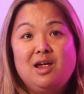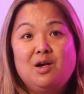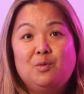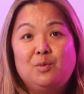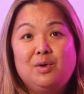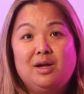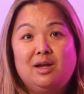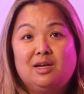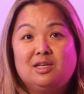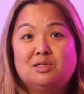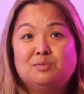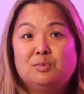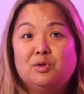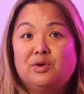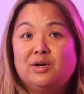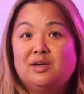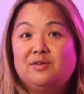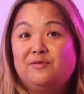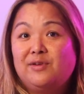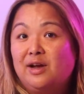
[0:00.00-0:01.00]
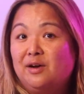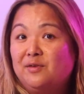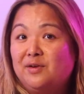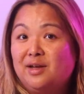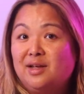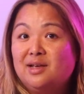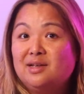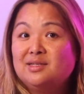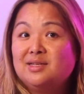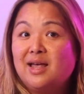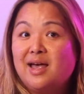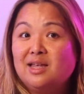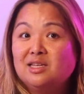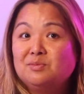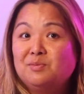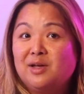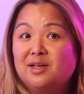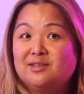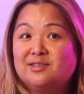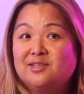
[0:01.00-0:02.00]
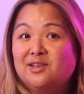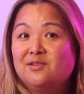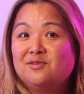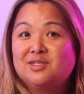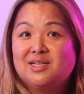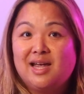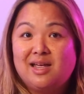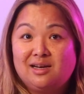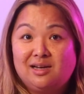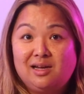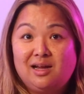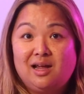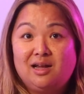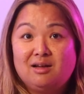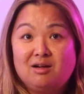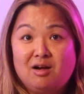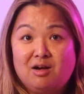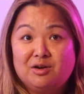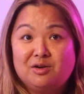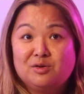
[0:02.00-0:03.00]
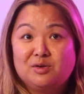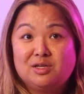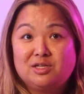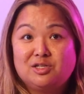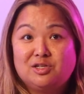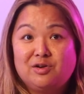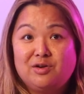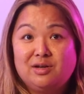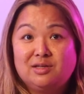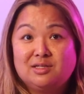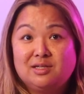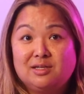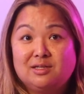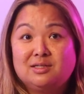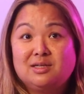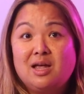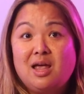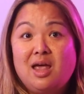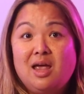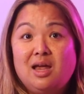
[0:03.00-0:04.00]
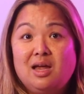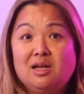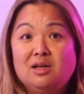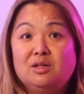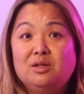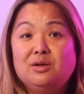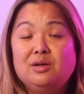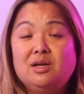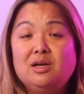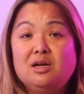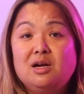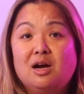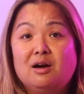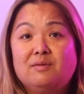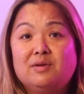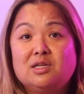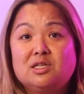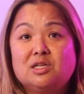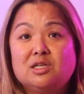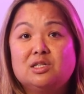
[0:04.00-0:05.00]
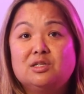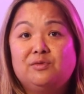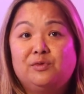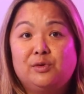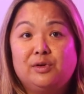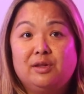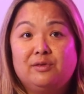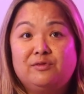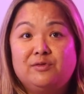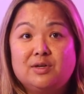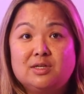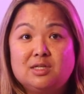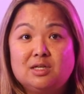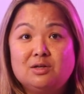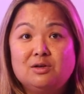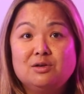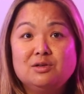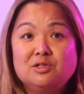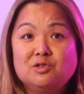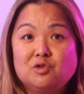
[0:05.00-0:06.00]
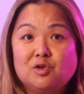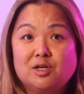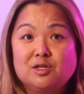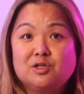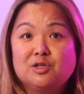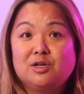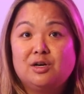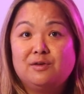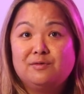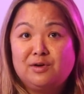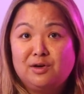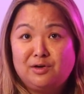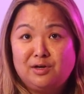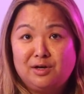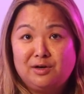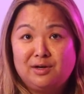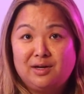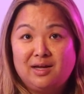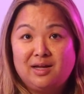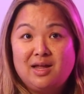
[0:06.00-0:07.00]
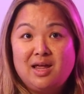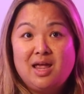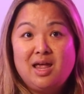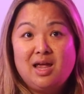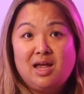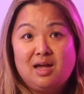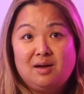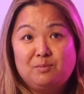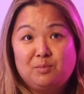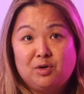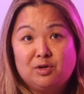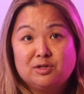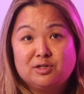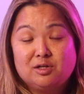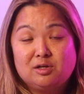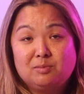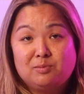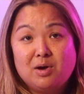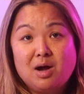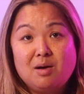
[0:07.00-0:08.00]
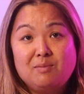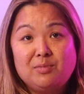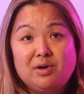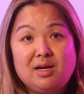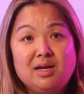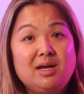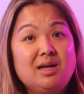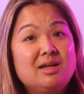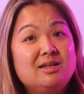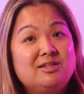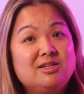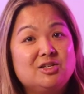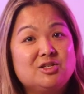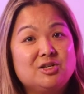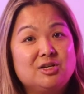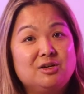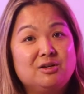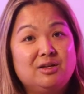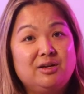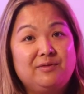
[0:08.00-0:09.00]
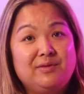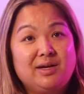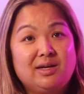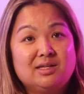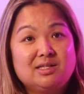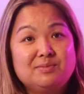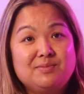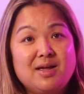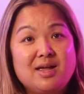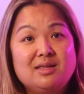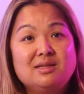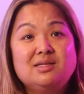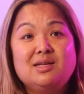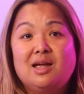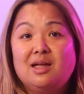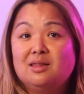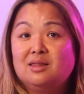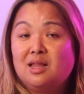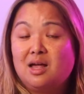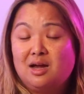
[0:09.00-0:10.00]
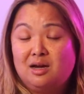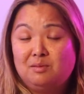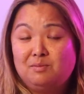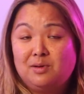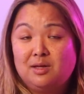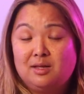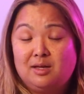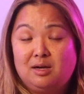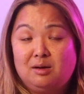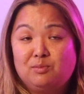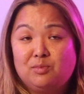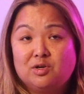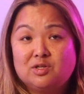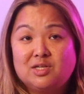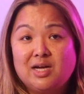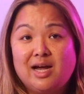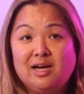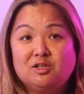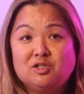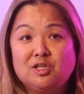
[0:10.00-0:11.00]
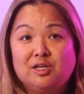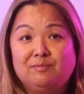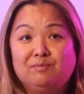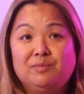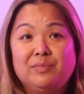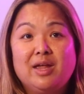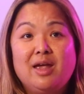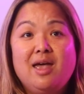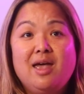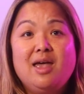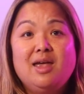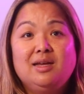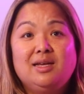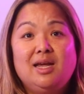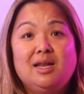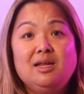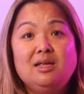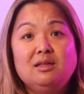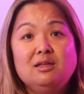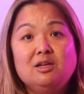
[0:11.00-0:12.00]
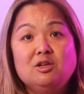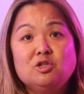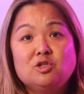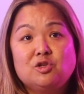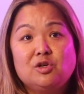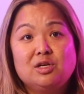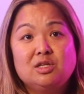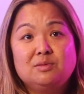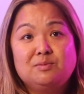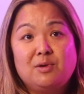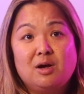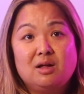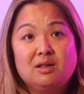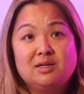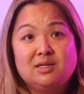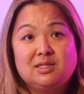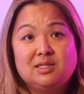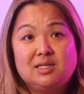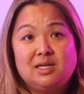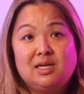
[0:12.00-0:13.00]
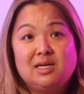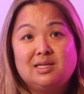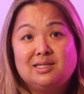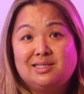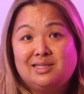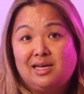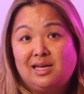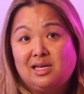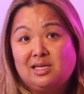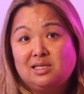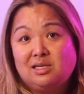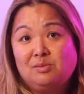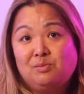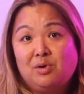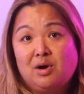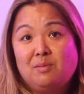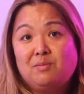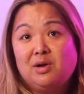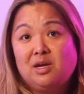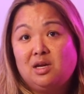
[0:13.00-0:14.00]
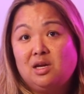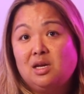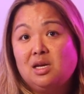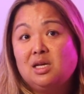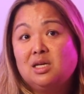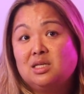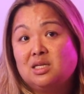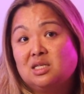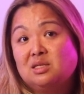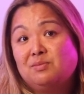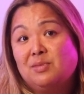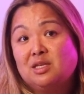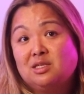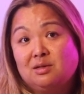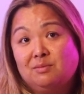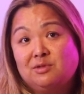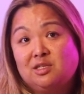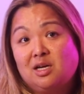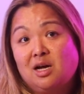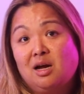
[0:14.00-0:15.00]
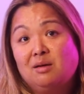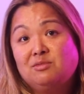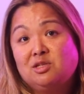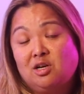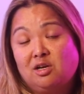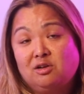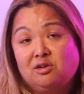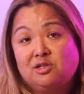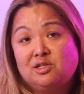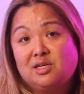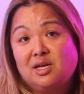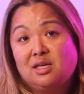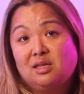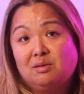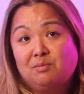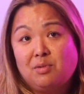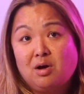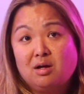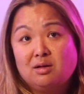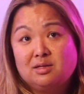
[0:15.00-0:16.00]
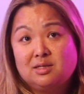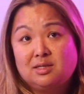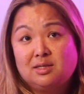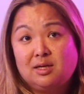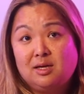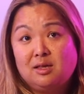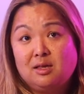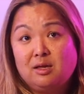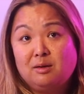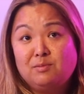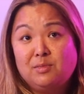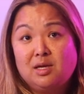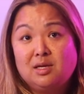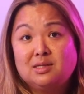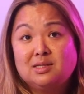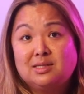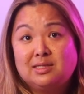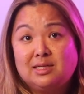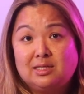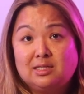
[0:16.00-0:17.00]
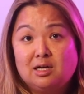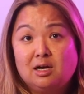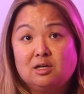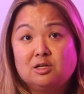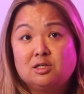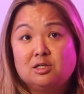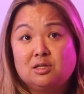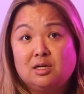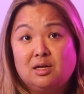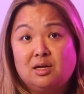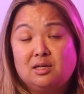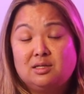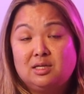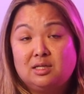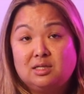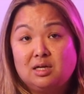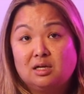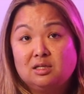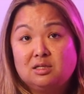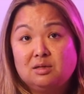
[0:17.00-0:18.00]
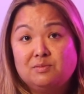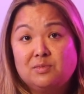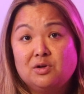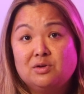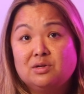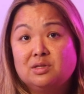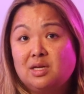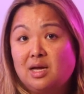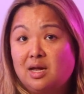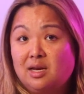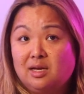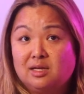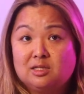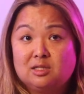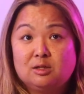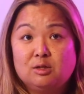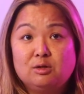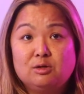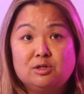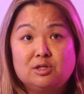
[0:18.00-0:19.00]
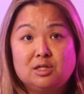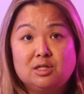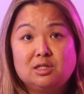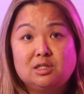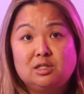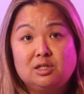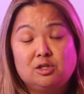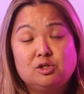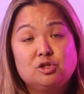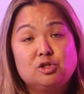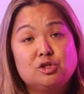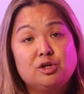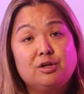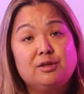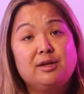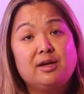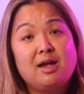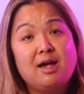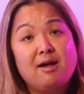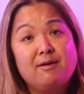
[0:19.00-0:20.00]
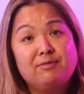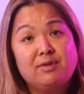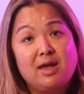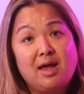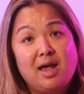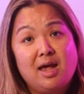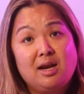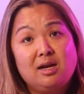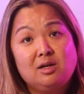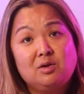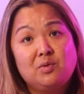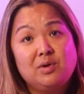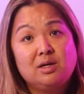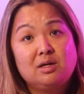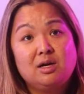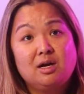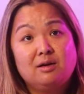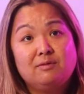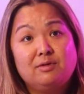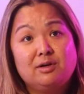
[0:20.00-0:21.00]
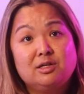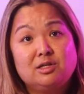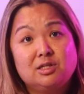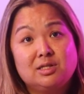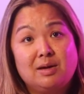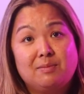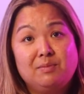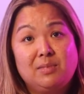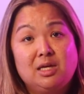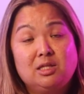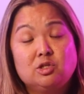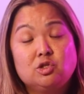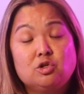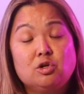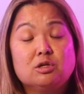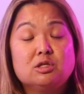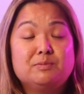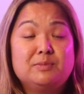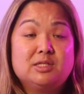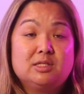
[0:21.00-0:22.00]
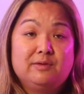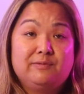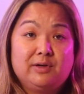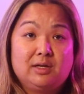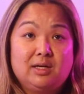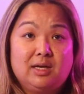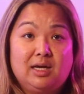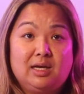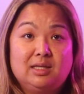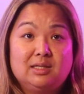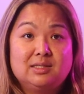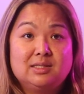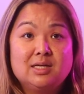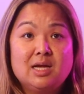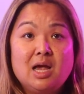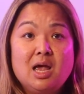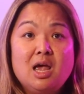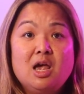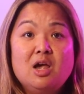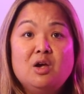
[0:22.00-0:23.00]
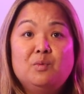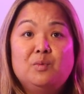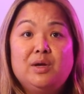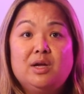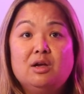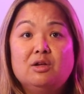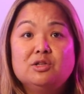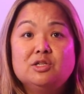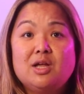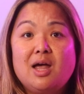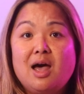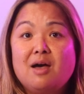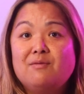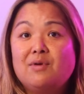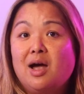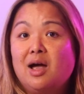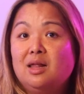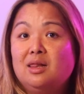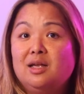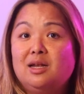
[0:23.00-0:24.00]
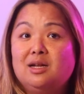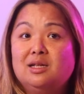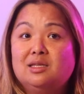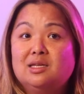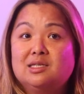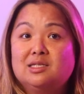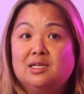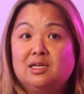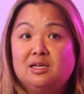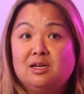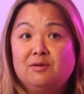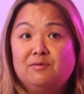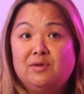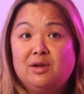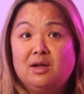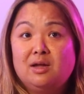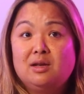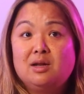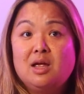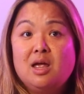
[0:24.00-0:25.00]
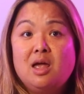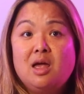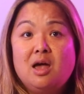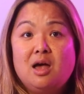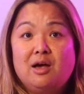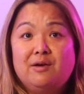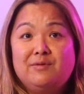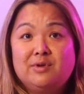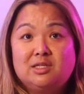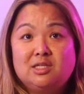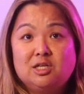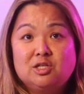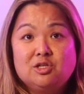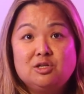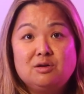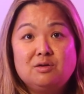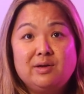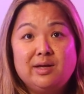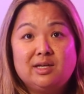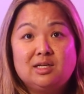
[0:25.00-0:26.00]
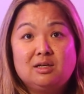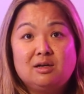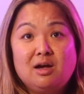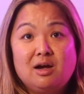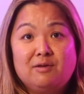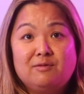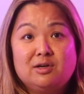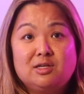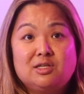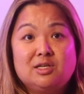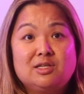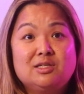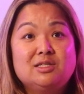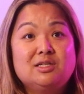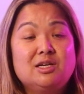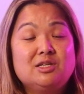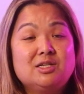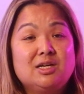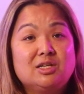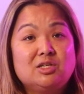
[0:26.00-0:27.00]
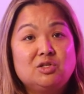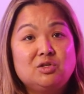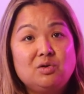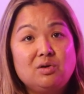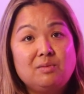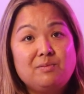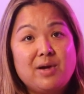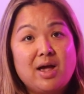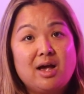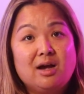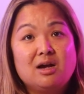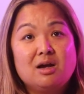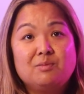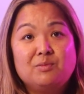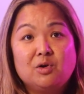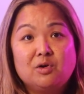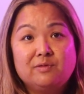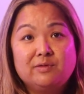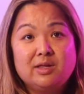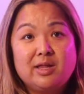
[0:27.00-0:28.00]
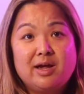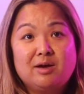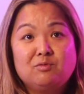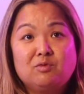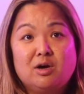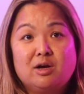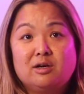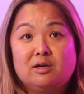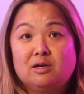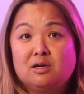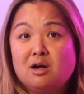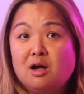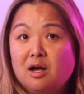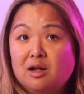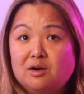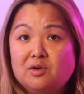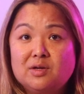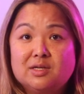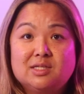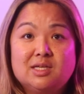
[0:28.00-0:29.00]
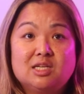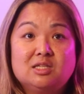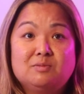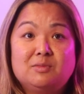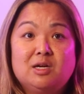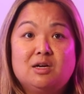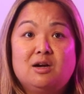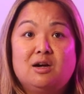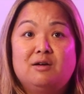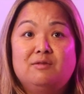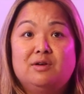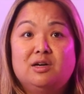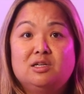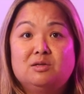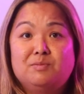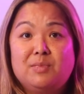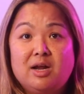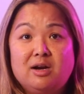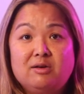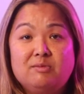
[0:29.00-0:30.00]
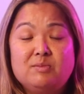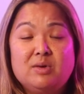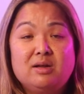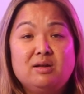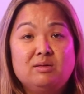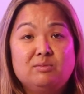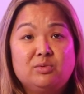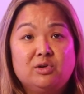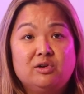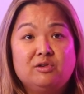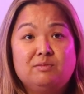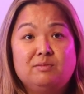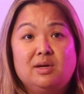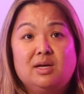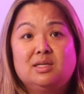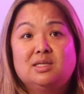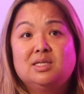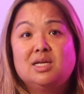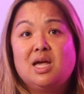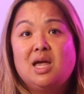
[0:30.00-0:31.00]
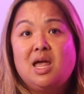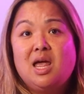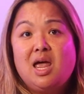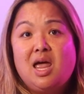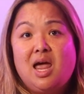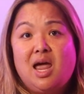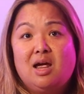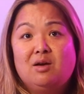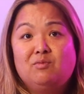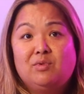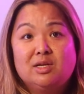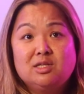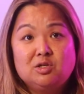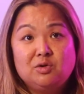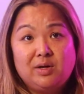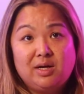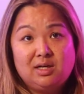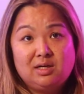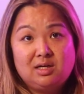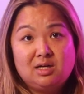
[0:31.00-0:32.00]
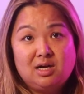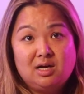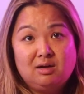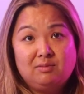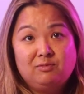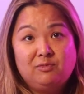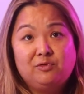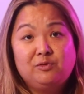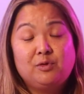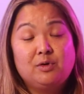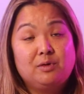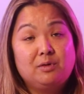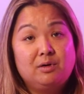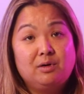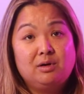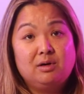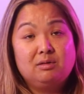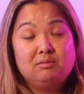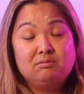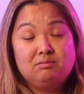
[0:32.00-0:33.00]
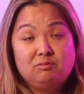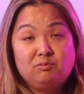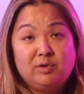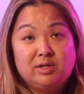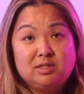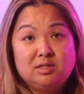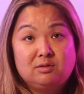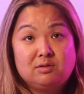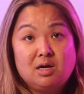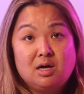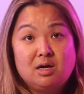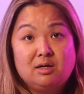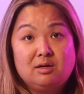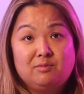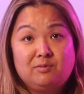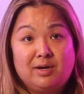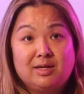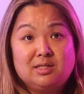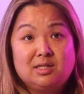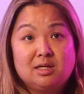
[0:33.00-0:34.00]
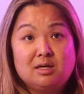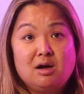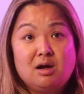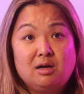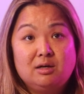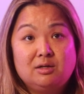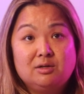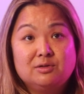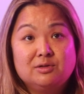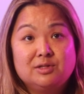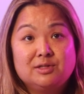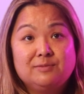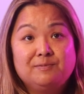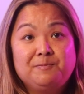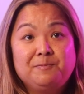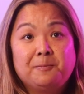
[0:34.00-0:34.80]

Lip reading: We explored various aspects of tenant and condo insurances, including coverages for the physical structure of your unit and personal property, additional living expense, and liability protection. Getting the insurance policy is the easy part, but you need to spend some time to understand the policy limits, deductibles, and exclusions to ensure that you have the adequate coverage that meets your specific needs. We also have highlighted the significance of additional coverages such as sewer backup, overland water, condo assessment coverage, betterment improvements, and rental income for rented condos.